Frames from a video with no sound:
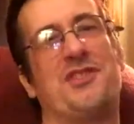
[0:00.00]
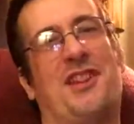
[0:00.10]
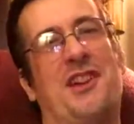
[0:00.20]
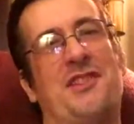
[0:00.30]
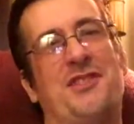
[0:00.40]

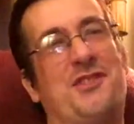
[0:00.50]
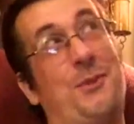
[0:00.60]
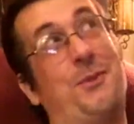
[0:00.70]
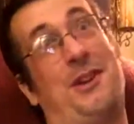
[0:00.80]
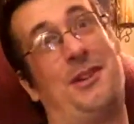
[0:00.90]
legends
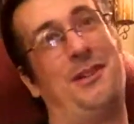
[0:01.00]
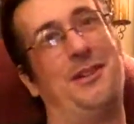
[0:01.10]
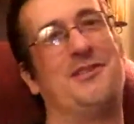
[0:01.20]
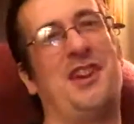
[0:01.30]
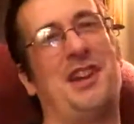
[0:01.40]
grew to
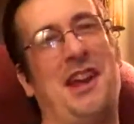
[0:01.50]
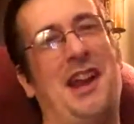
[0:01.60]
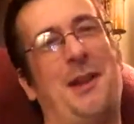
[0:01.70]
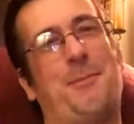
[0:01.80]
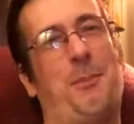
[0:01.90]

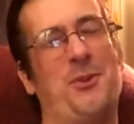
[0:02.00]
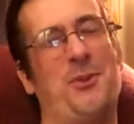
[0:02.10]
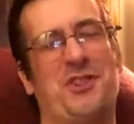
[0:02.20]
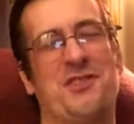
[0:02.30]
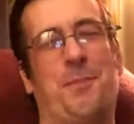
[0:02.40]
gigantic
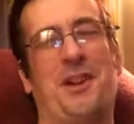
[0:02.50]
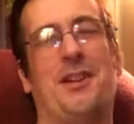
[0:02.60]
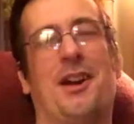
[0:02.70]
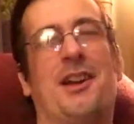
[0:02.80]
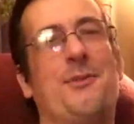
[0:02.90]
proportions. But
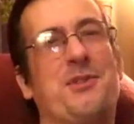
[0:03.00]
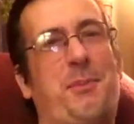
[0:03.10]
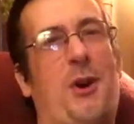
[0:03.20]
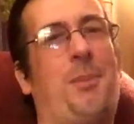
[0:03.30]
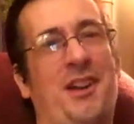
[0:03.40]
he was
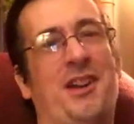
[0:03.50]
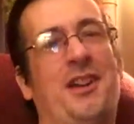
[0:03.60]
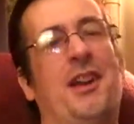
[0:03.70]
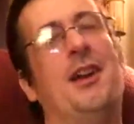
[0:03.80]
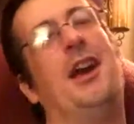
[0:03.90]
Paul Bunyan,
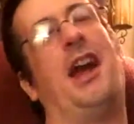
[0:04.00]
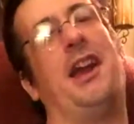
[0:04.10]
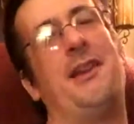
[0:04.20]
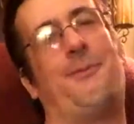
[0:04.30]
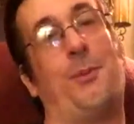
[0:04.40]
and
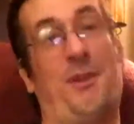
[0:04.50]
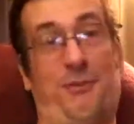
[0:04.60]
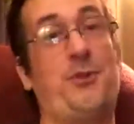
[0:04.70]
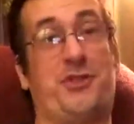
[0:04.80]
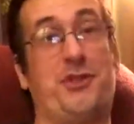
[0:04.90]
he formed the
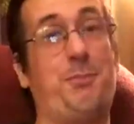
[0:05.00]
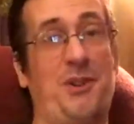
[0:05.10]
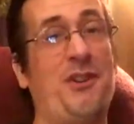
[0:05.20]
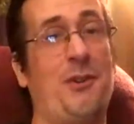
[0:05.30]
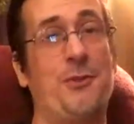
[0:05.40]
first
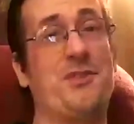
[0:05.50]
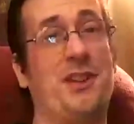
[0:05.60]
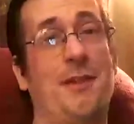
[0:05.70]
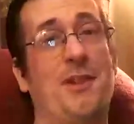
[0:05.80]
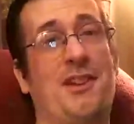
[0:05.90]
superhero
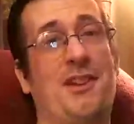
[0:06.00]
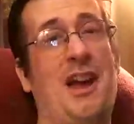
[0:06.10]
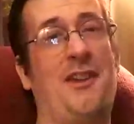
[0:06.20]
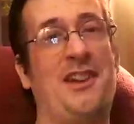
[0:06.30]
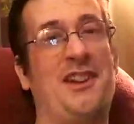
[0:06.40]
team, the
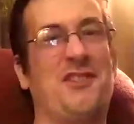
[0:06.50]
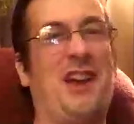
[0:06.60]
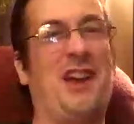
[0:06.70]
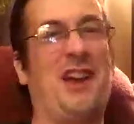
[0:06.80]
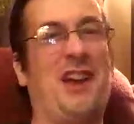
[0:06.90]
Continental
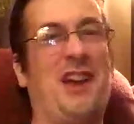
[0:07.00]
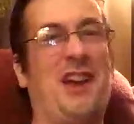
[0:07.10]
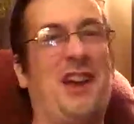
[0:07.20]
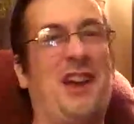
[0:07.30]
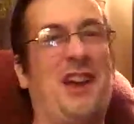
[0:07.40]
Cavalry,
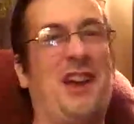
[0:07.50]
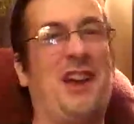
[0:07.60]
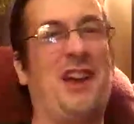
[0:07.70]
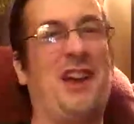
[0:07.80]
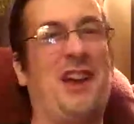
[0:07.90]

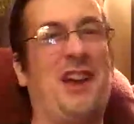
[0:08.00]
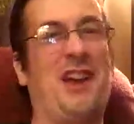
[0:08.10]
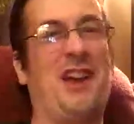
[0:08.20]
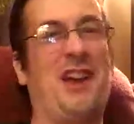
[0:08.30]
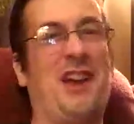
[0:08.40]
with
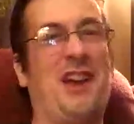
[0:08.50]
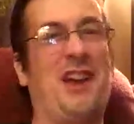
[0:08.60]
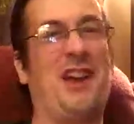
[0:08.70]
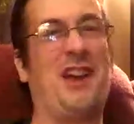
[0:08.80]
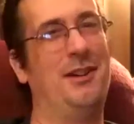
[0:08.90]
Pecos Bill
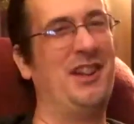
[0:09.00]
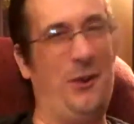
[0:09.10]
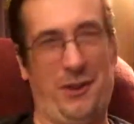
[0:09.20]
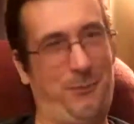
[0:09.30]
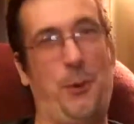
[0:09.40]
and
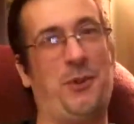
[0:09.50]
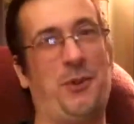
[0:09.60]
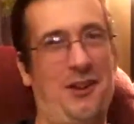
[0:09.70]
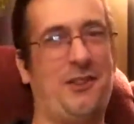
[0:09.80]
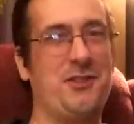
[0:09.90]
all the folk
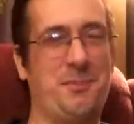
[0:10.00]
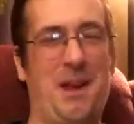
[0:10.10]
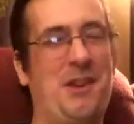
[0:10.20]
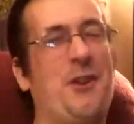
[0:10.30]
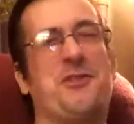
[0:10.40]
characters.
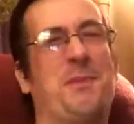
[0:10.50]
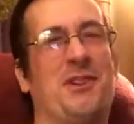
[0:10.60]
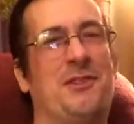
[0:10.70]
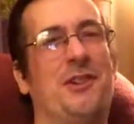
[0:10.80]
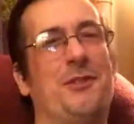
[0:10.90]
Pecos
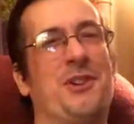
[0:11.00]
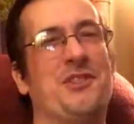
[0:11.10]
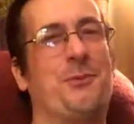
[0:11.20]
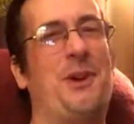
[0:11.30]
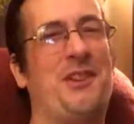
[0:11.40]
Bill, who was
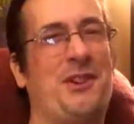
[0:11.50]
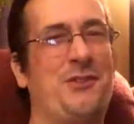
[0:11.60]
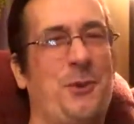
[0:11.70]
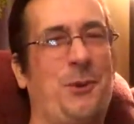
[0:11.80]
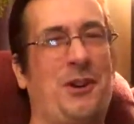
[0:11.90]
a weather
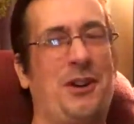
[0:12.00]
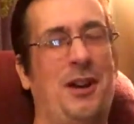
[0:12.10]
controller,